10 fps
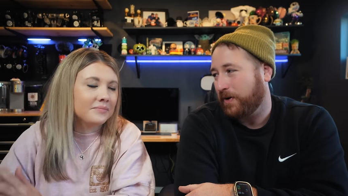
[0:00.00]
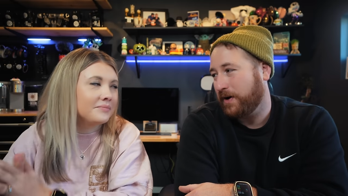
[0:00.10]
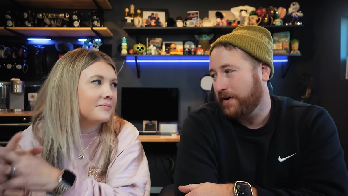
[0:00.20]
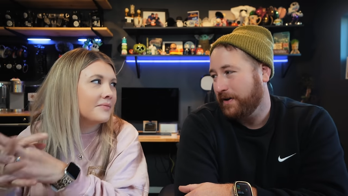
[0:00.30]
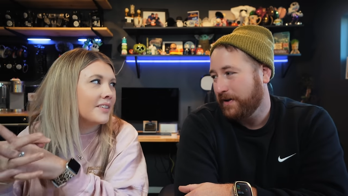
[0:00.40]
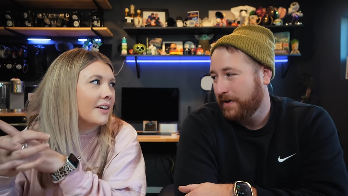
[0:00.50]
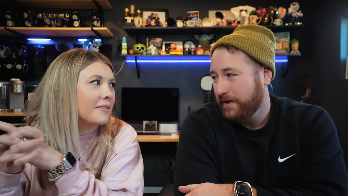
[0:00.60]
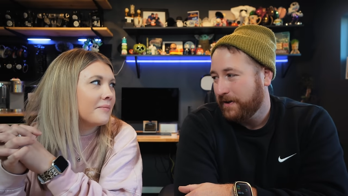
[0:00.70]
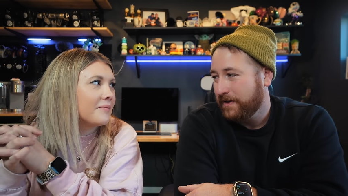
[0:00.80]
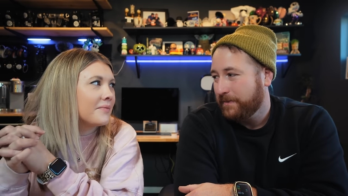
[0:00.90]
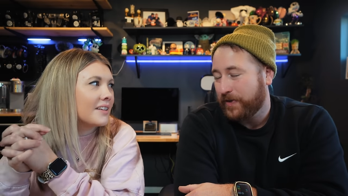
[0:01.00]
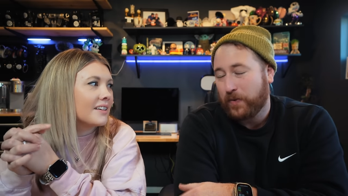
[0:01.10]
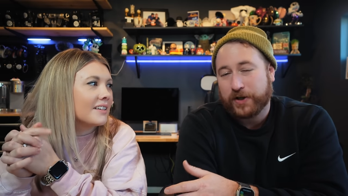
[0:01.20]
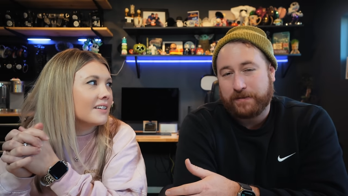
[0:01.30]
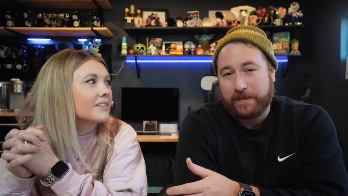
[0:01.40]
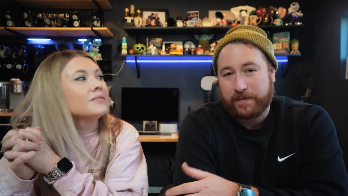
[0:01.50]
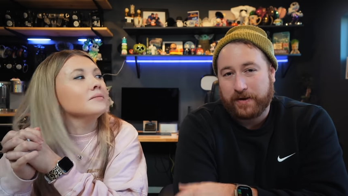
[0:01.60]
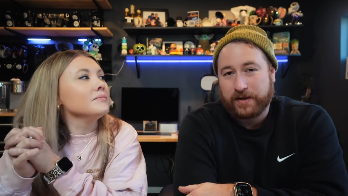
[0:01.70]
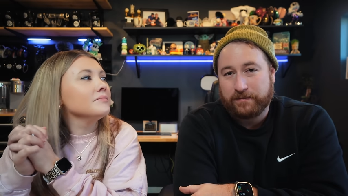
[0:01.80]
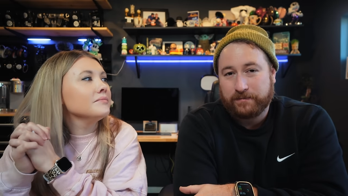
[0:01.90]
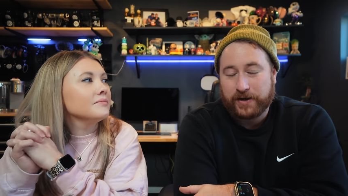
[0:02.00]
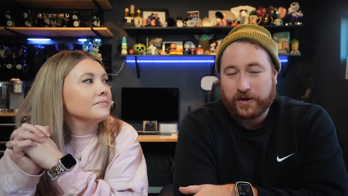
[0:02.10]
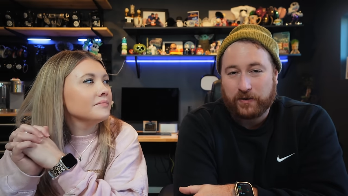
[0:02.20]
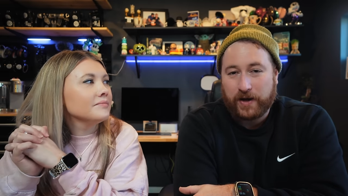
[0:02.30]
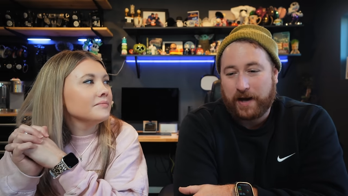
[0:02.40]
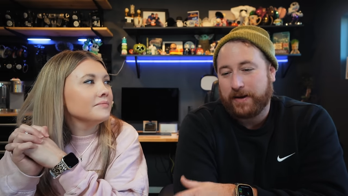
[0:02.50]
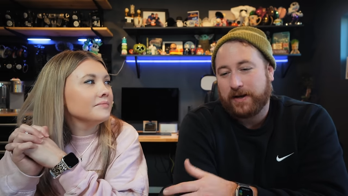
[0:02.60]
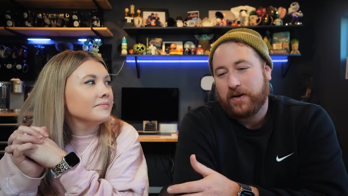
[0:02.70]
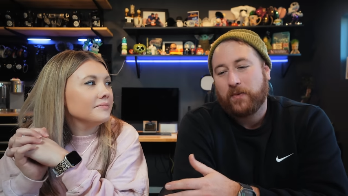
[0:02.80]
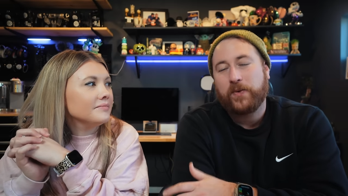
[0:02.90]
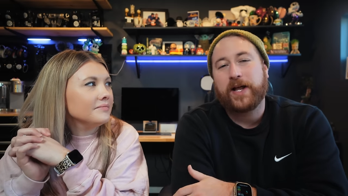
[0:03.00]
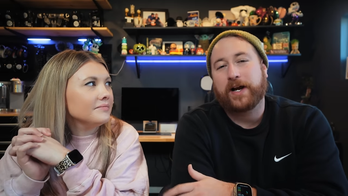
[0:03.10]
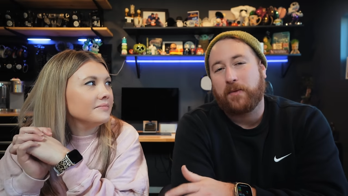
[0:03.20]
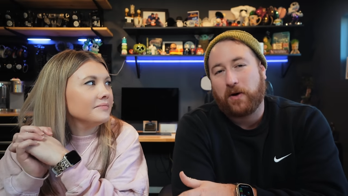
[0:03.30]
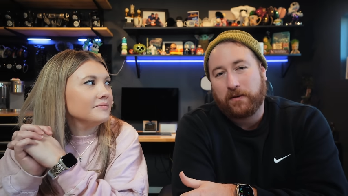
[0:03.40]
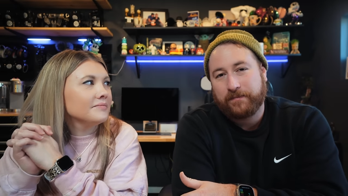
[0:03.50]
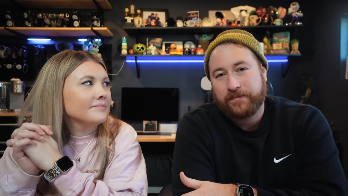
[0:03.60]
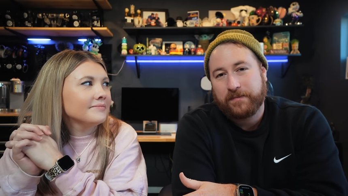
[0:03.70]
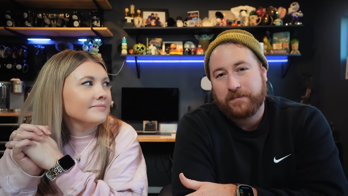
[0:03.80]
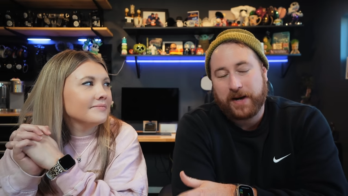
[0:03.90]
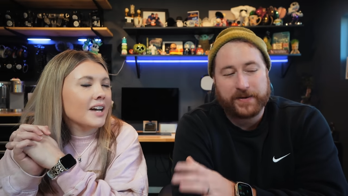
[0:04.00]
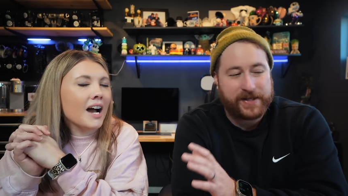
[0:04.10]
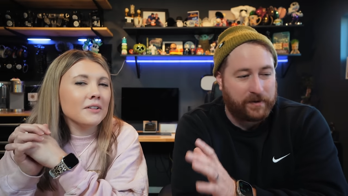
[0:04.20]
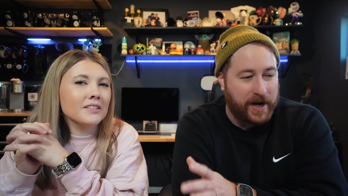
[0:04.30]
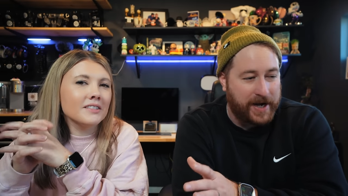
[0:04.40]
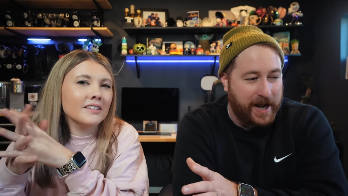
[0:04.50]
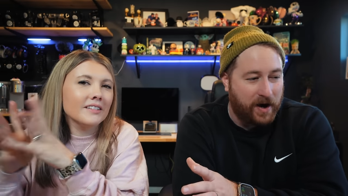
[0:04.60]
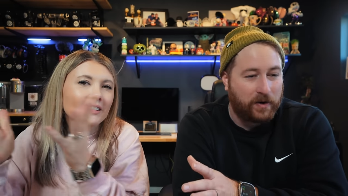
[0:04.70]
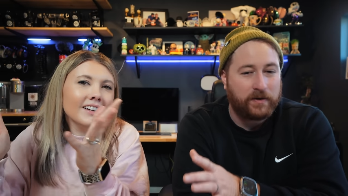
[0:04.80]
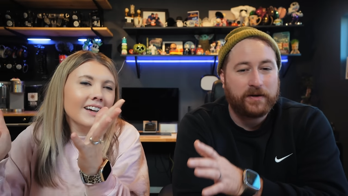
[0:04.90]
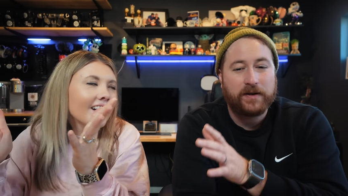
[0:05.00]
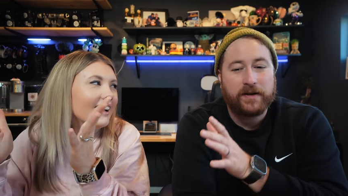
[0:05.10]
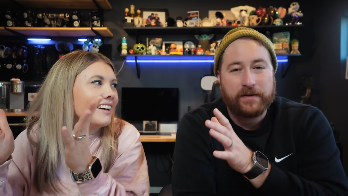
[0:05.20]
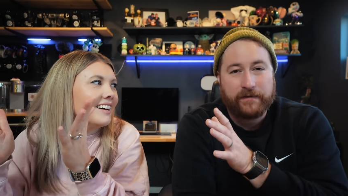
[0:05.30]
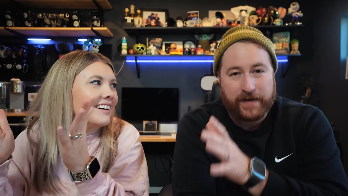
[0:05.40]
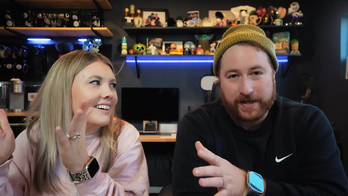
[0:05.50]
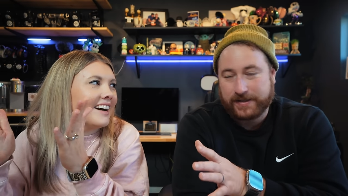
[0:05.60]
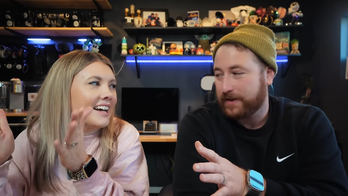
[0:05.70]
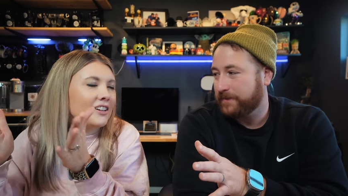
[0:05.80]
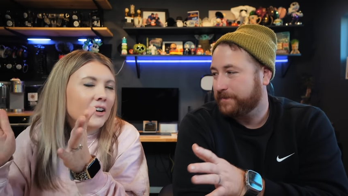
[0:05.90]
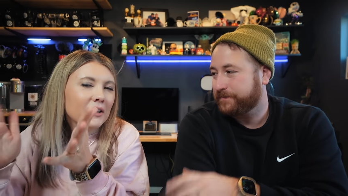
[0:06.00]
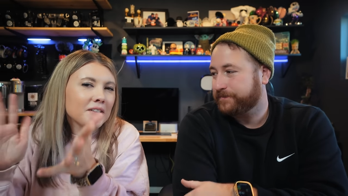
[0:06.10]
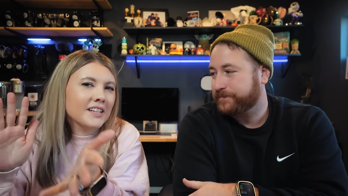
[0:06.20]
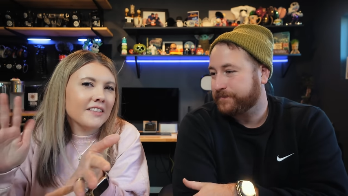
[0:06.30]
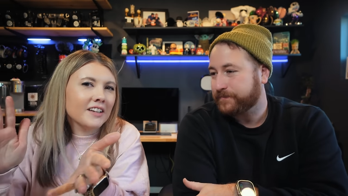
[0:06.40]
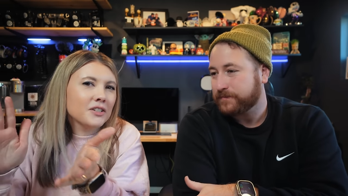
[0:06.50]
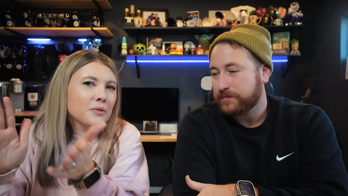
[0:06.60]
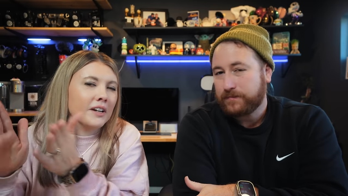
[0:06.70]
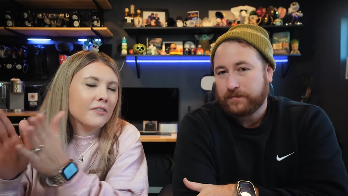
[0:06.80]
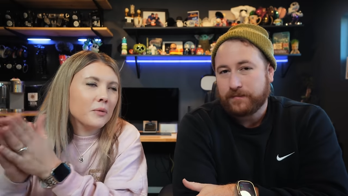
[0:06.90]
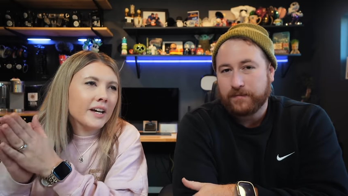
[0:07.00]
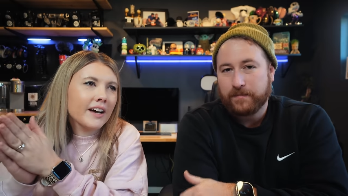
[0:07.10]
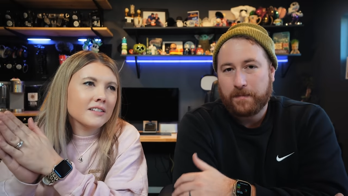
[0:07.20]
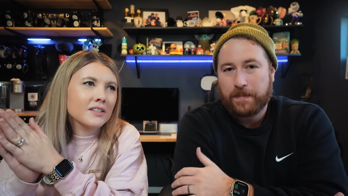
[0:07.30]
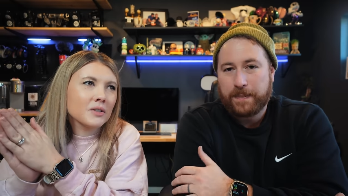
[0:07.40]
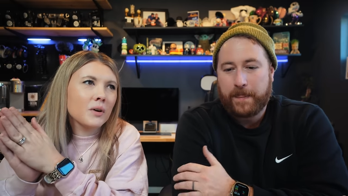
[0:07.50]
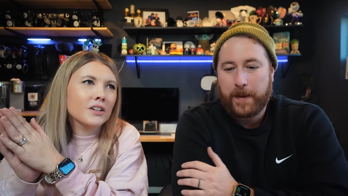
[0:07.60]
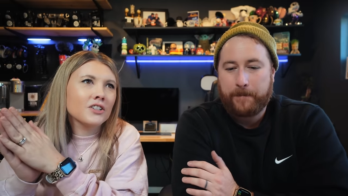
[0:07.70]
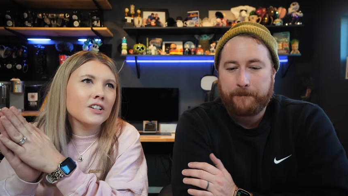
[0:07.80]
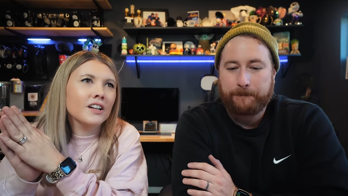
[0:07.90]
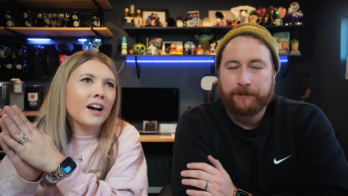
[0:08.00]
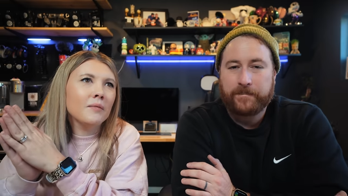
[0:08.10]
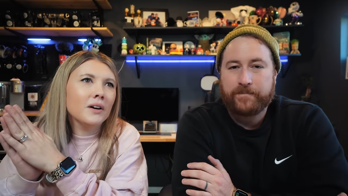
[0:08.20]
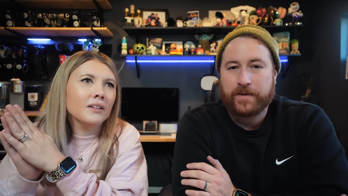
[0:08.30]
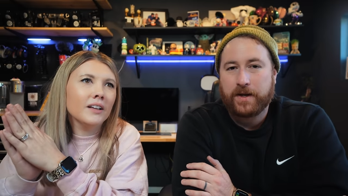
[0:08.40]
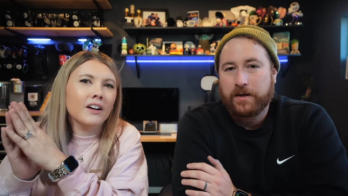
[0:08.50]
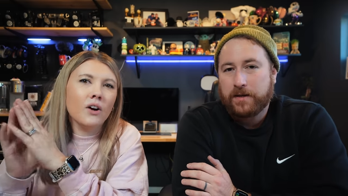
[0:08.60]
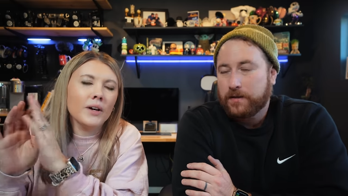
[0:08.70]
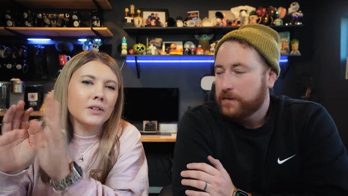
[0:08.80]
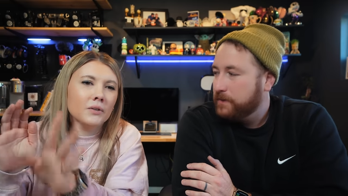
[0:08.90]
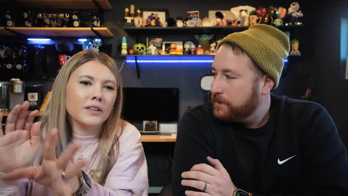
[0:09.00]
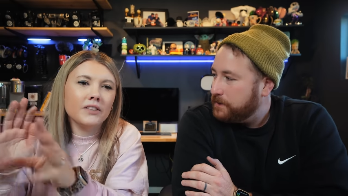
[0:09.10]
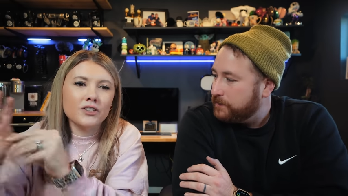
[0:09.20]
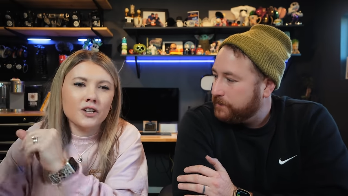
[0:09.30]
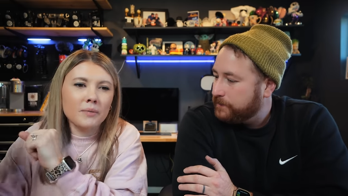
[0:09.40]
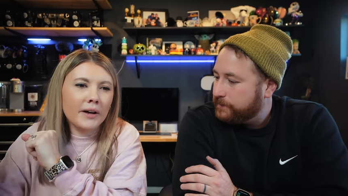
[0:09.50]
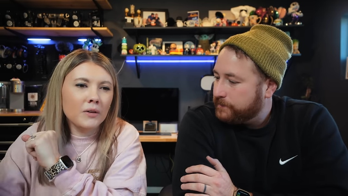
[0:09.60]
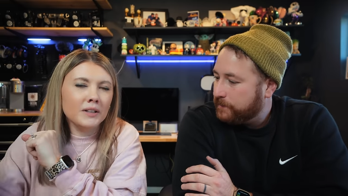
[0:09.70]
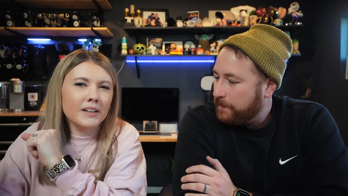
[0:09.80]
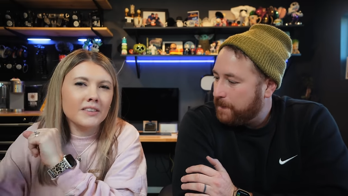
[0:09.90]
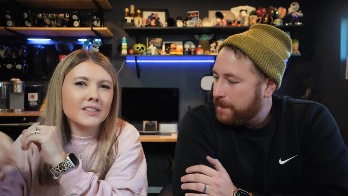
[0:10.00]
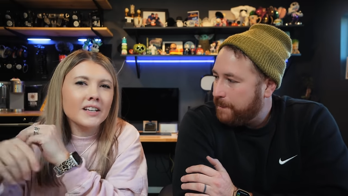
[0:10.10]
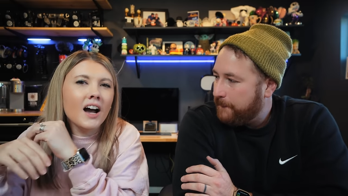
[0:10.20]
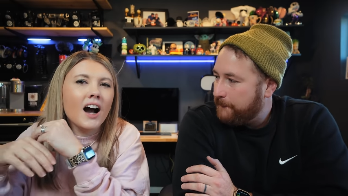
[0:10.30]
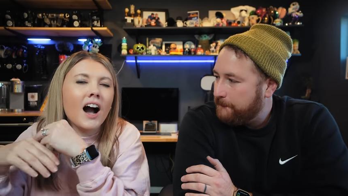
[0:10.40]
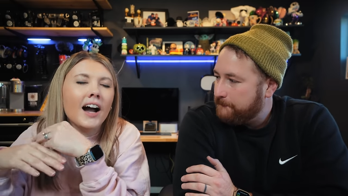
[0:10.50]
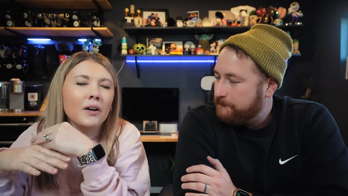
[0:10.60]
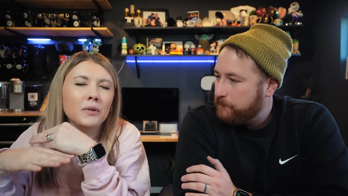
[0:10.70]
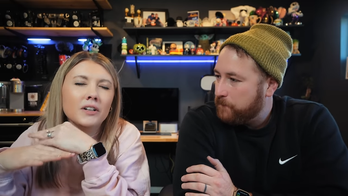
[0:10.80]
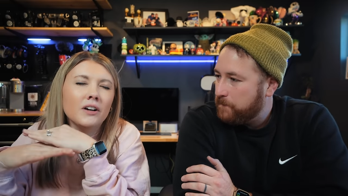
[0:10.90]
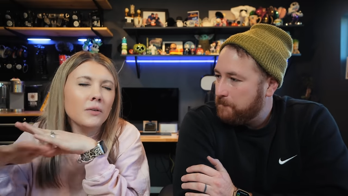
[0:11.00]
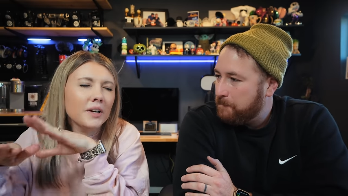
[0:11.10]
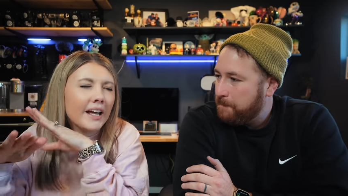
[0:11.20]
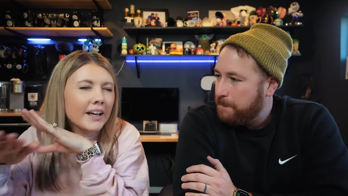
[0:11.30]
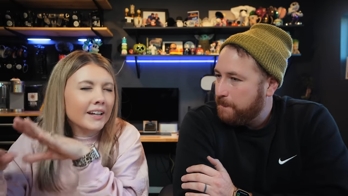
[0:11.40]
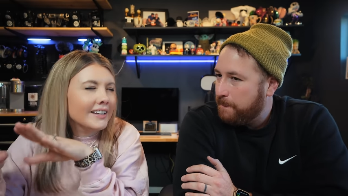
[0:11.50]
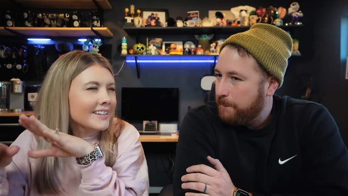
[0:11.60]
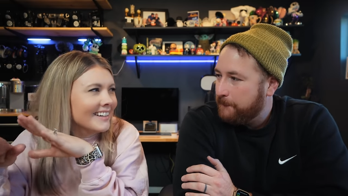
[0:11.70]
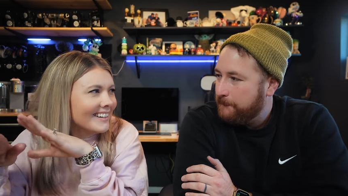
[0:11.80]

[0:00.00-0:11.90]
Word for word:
Speaker 1: on. Yeah. But the wish might be pretty pretty cool. I mean, we like them all, mm-hmm. but I would say I would, right now. Fantasy. I
Speaker 2: know, and I would say that too. Whenever we get asked this question, I'm not like, oh, I don't like this ship. I only like this. I would go on any